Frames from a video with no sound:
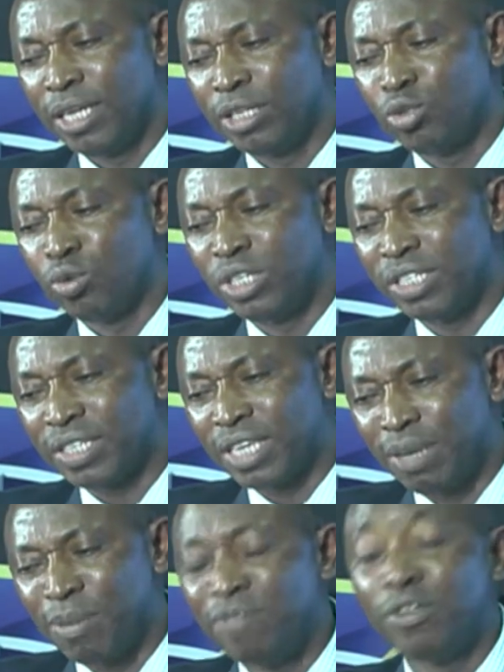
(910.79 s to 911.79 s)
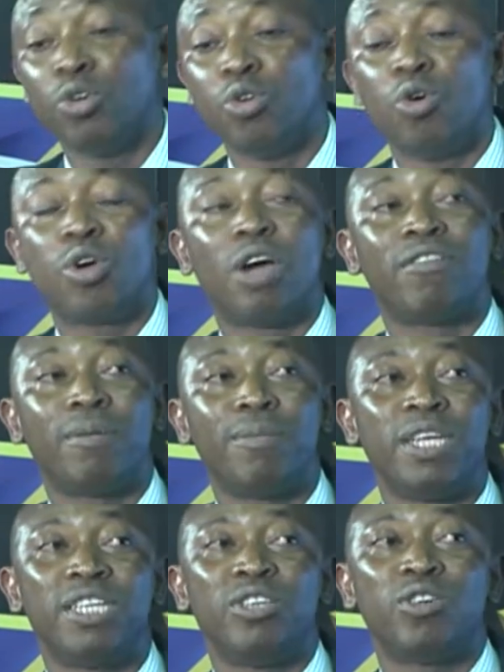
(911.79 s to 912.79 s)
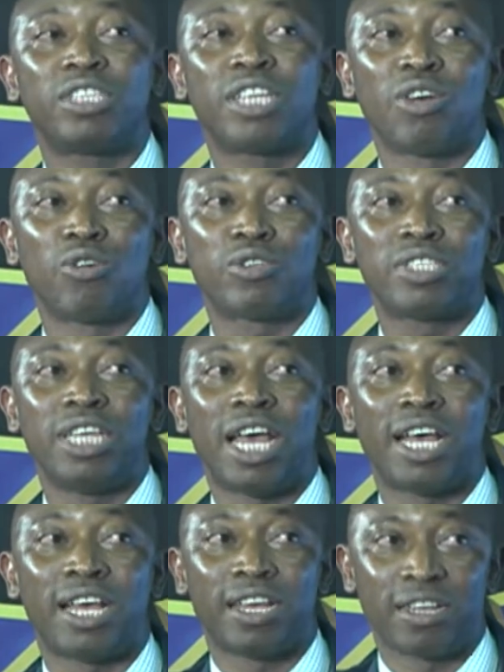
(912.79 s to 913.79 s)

to the scheme, even though government did not tell us their